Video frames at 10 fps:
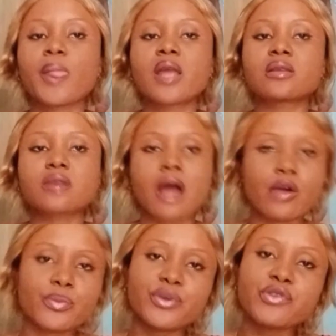so
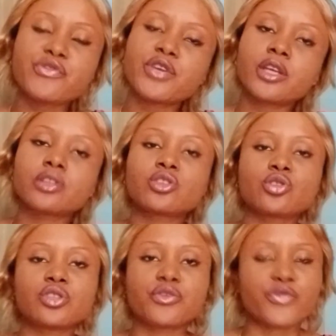I'll be reviewing
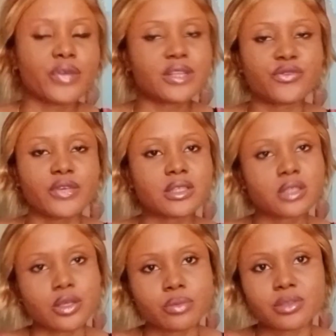two different face
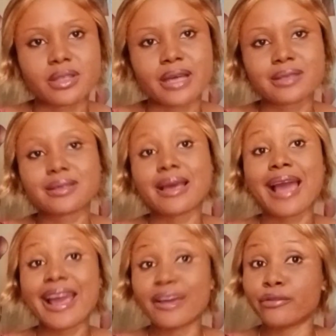serums that
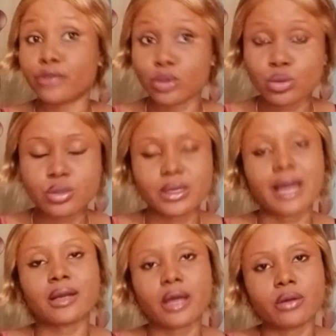I have used
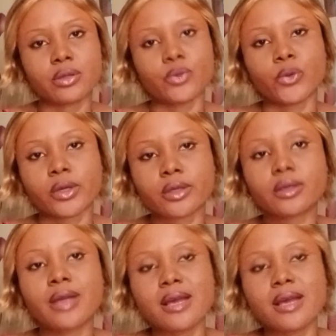and how they work.